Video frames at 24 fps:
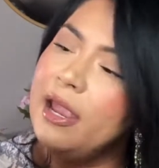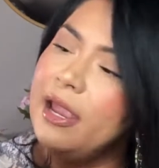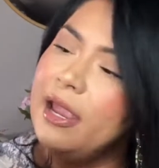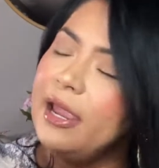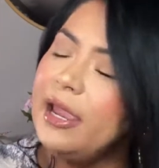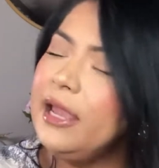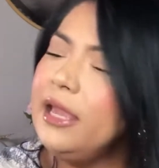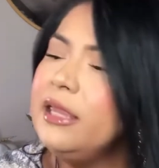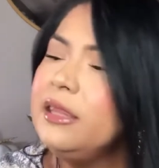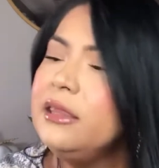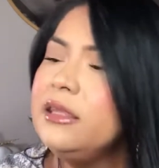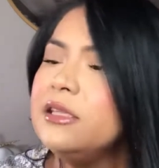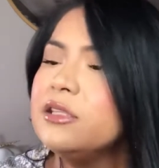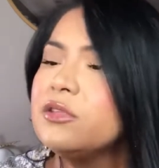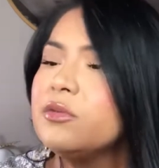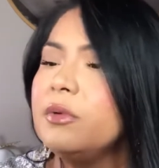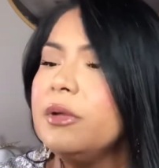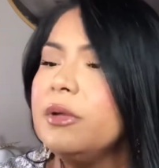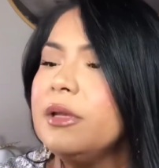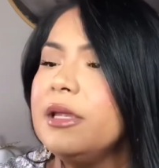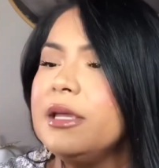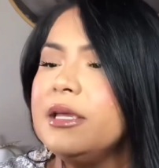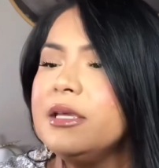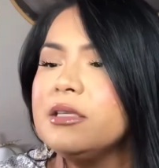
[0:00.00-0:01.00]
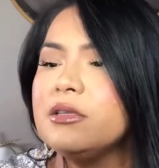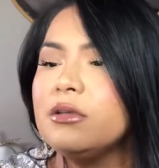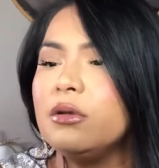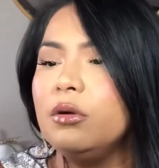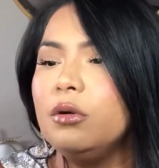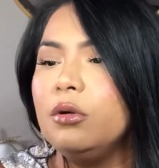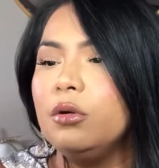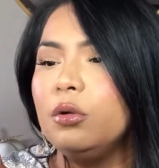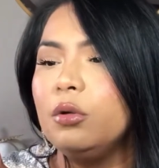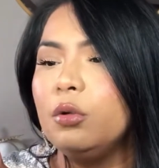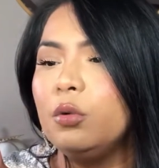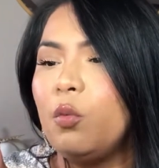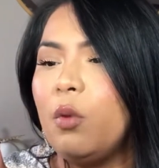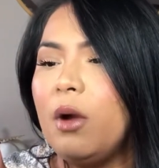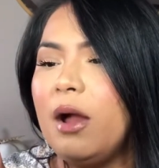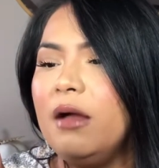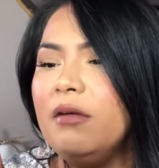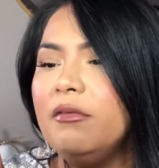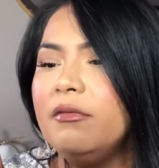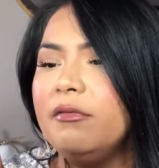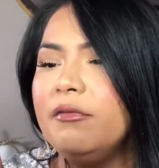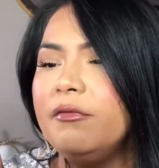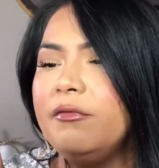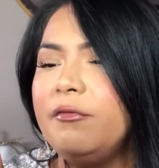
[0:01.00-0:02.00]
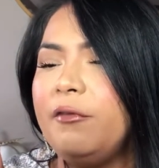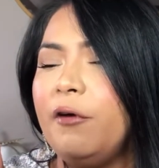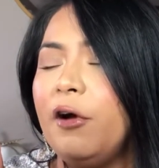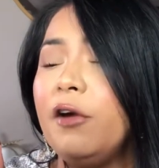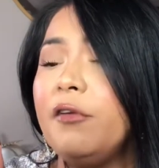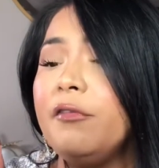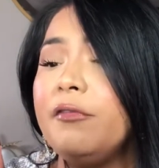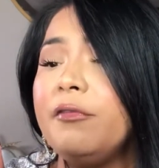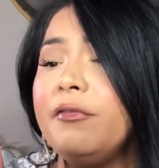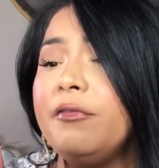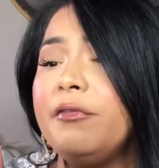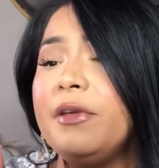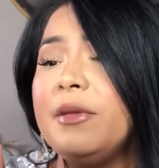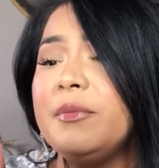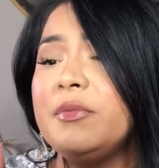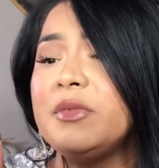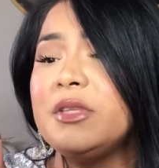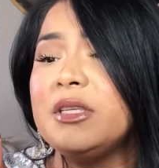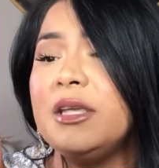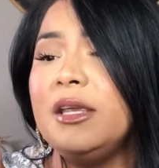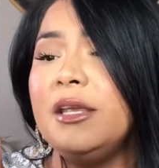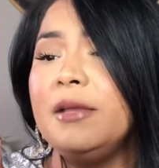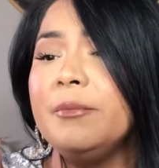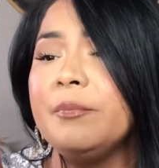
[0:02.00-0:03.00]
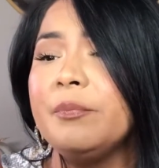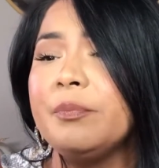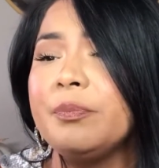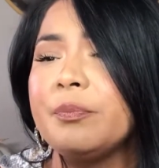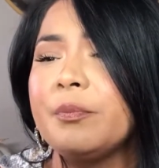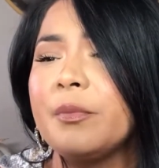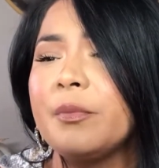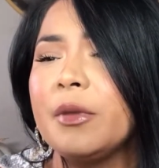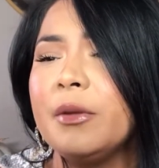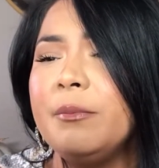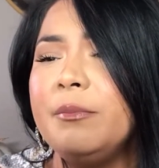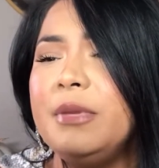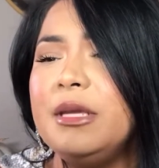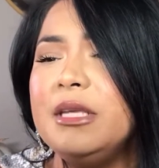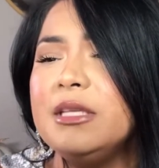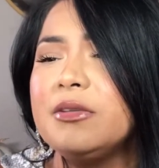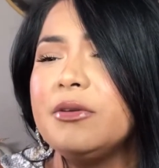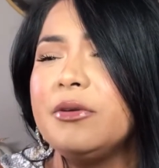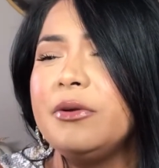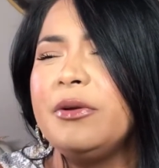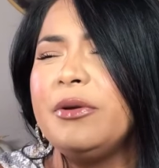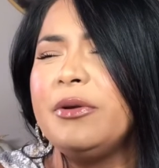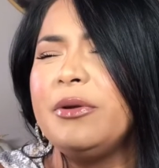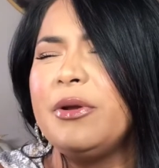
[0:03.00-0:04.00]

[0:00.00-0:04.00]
and this one is on 415 Biscuit,